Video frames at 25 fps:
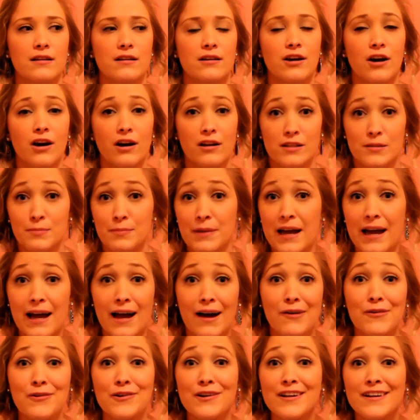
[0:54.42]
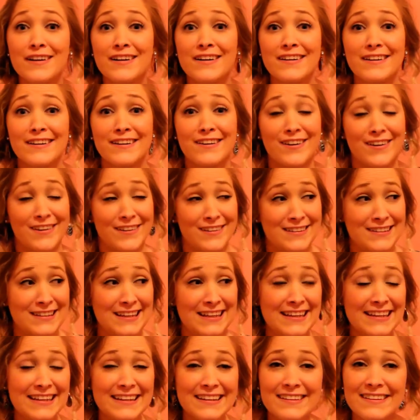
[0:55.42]
God's power,
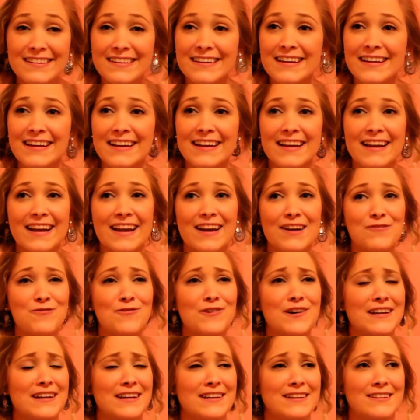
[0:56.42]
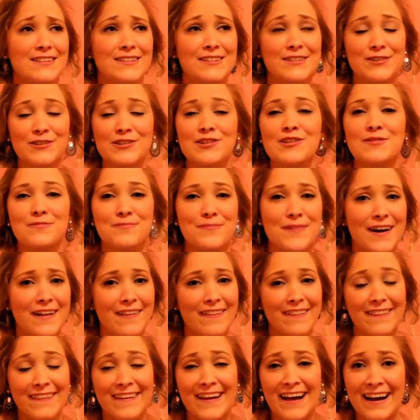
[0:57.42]
God's healing, what he's doing in my
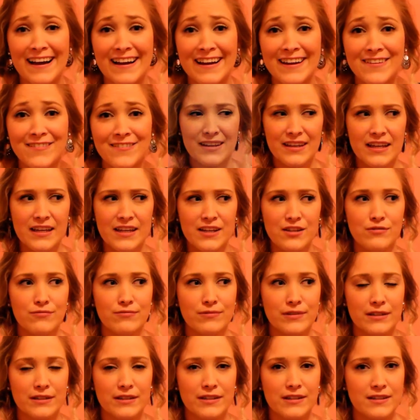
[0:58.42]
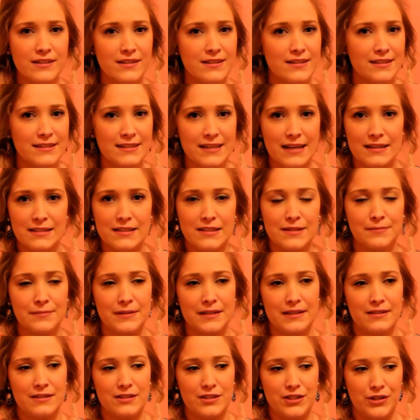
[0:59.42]
life. It is really just a
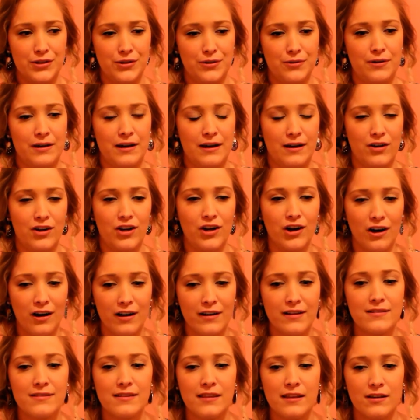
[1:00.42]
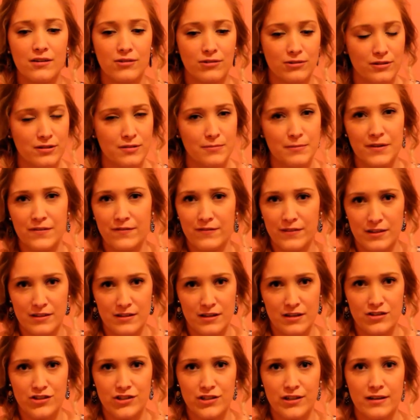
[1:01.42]
testament to how God is the ultimate
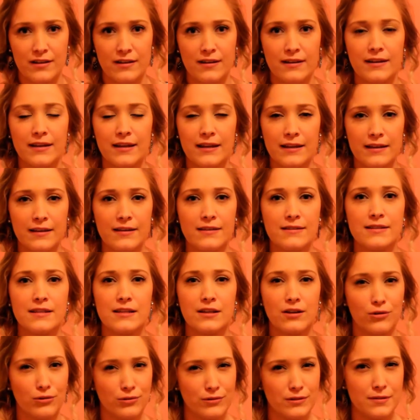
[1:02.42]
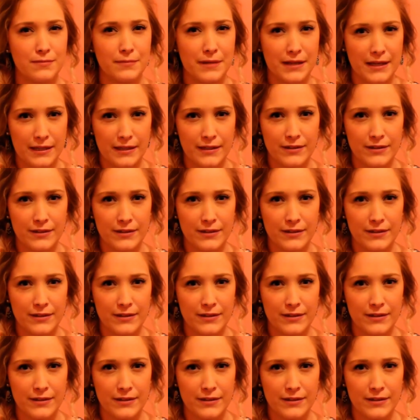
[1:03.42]
physician and he is the ultimate